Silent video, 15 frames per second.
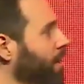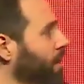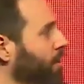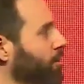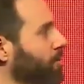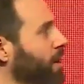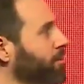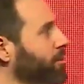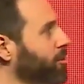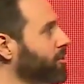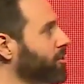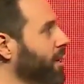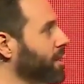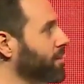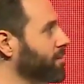the revenue
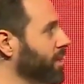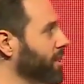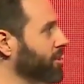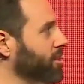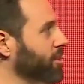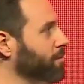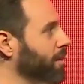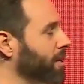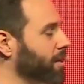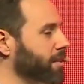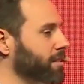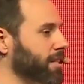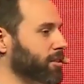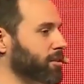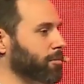side of things in the
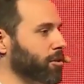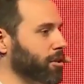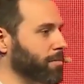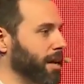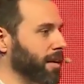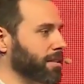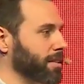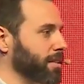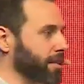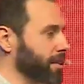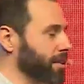market, that's more about the,